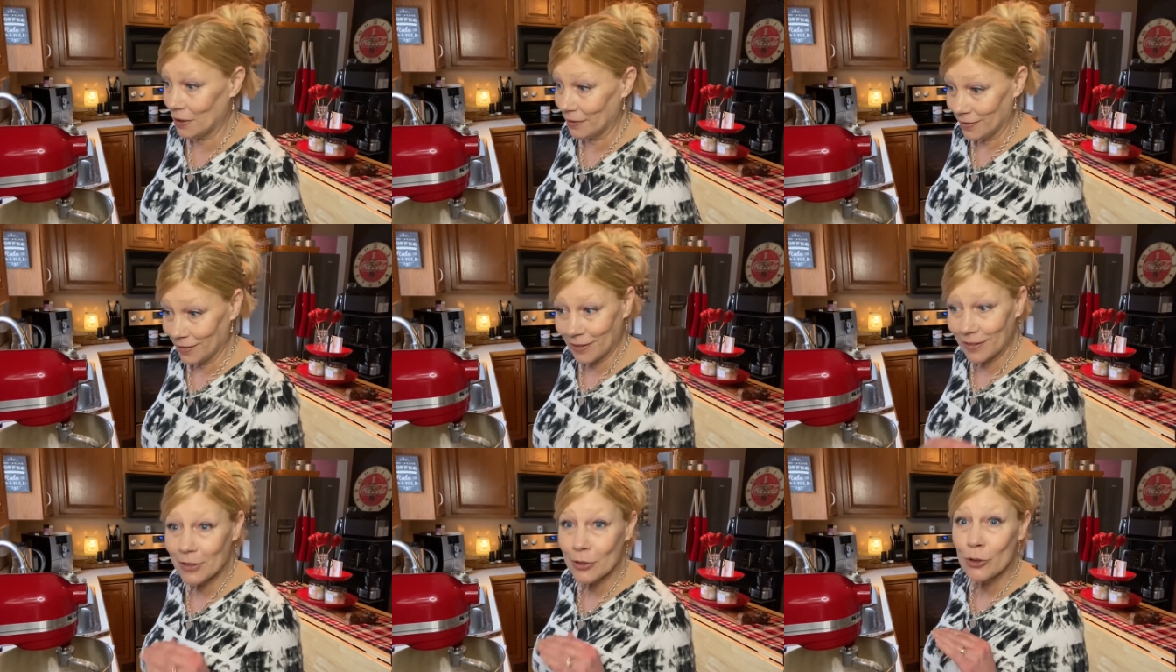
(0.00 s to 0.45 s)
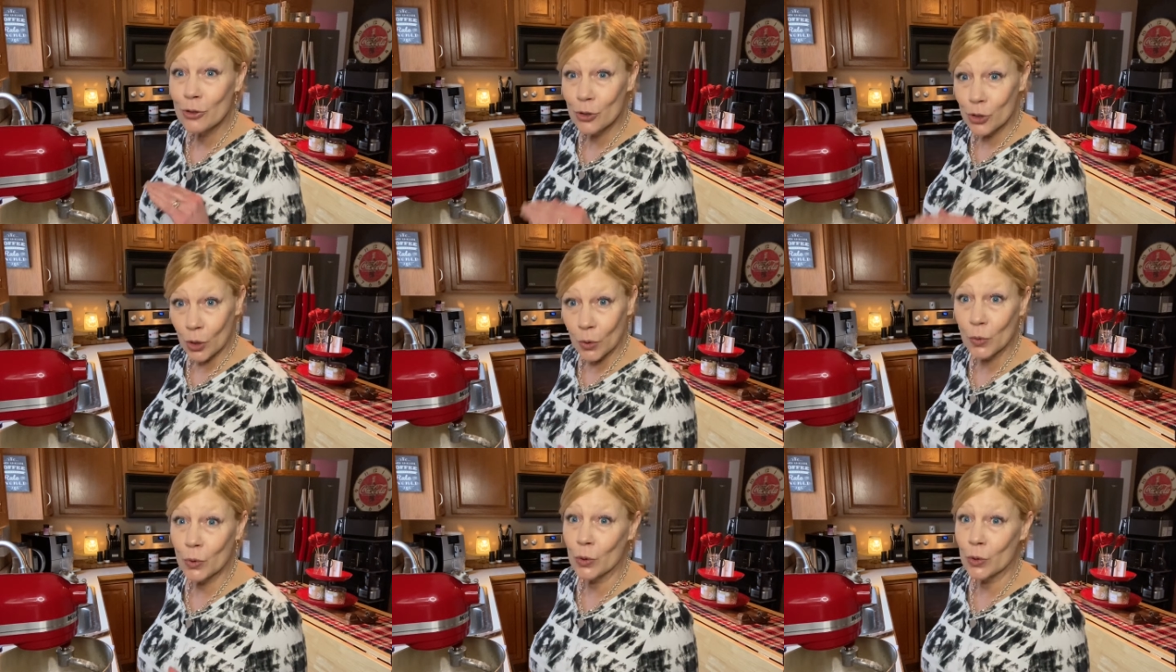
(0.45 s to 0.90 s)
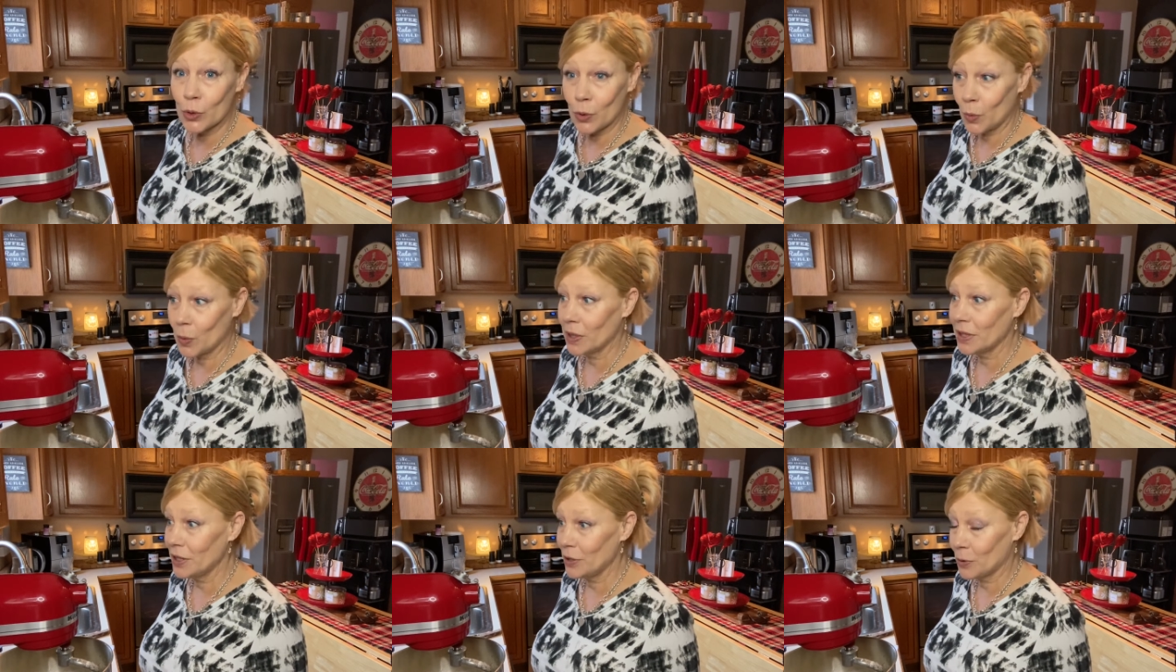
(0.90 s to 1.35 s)
a total
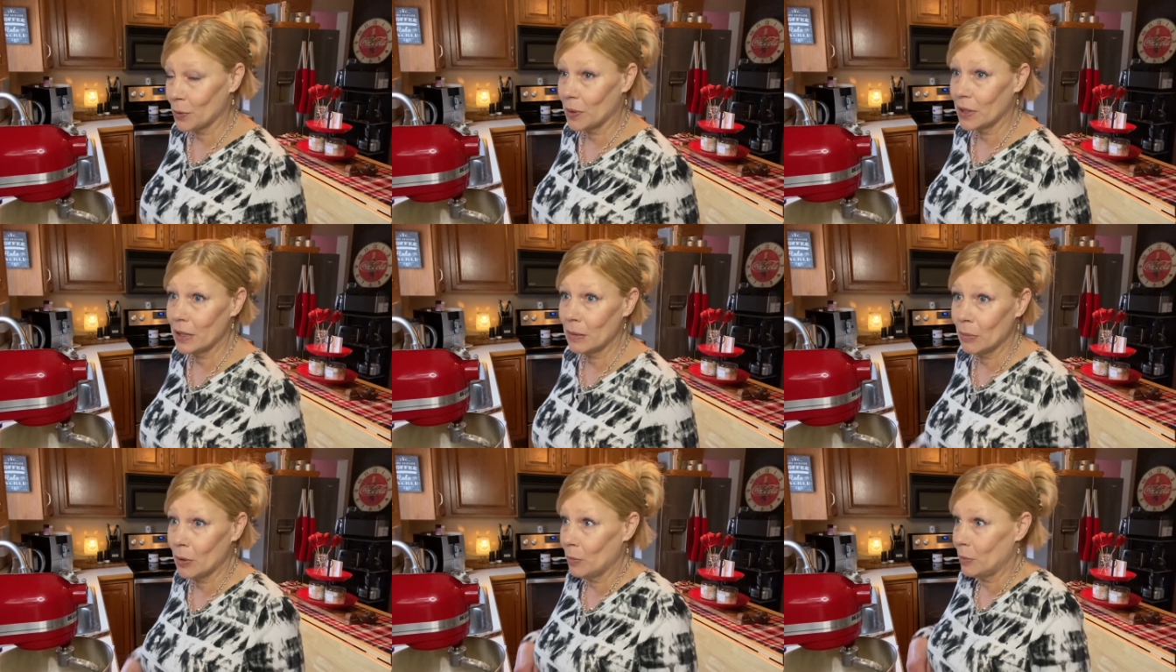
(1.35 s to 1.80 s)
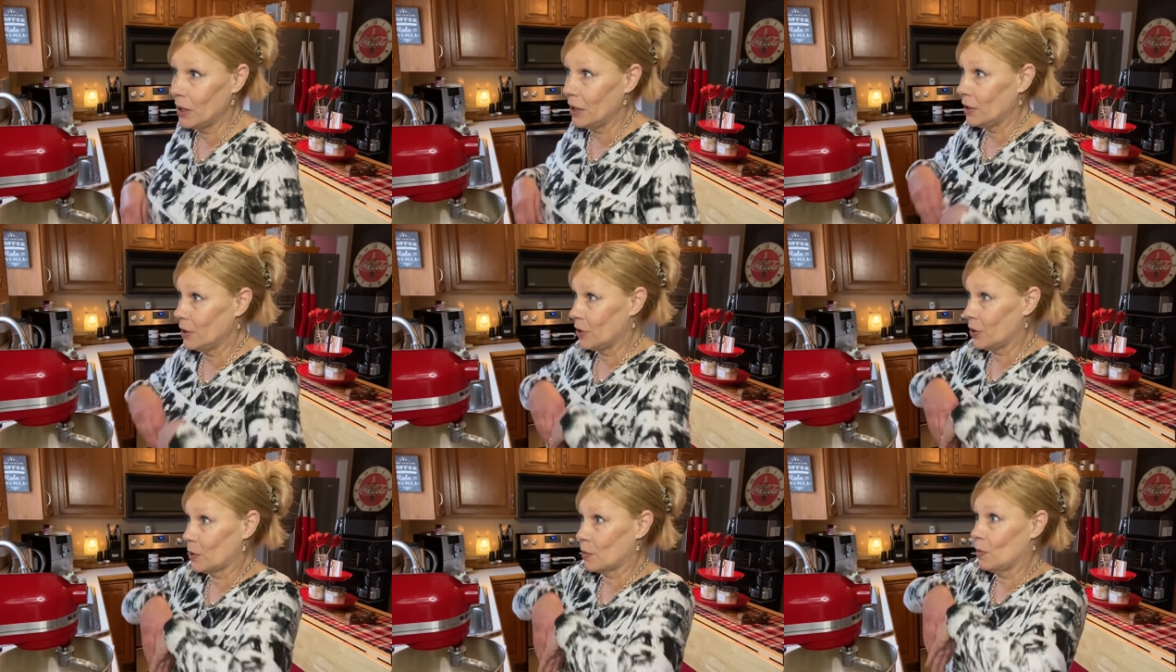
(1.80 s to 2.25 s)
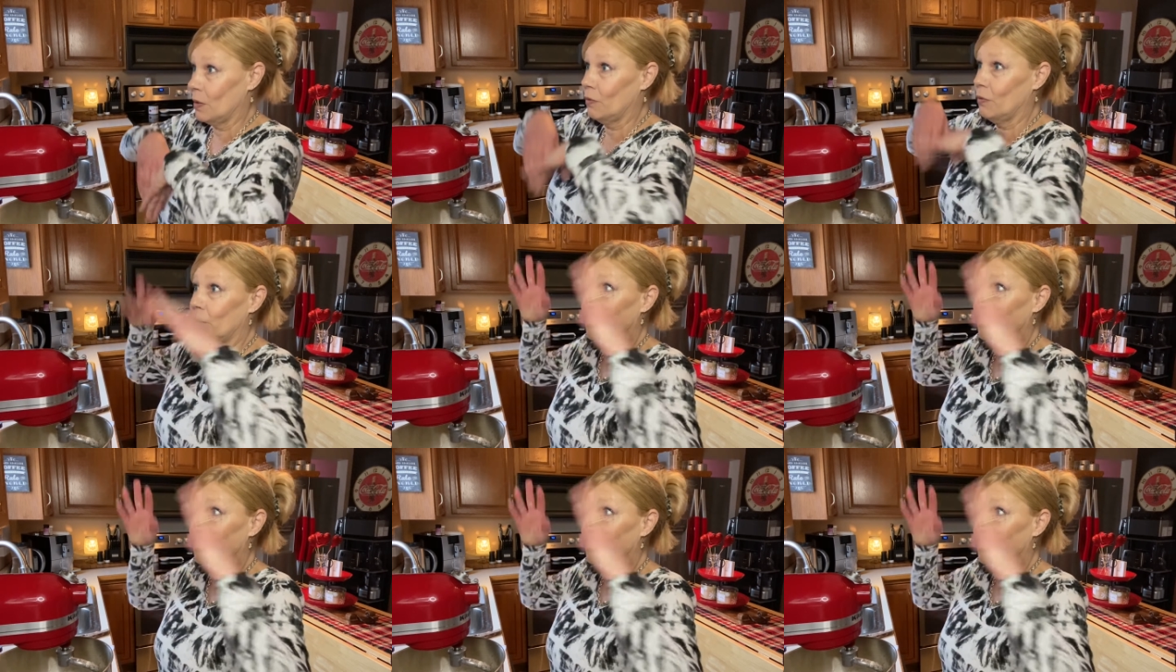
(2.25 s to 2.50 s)
2020 moment. It just went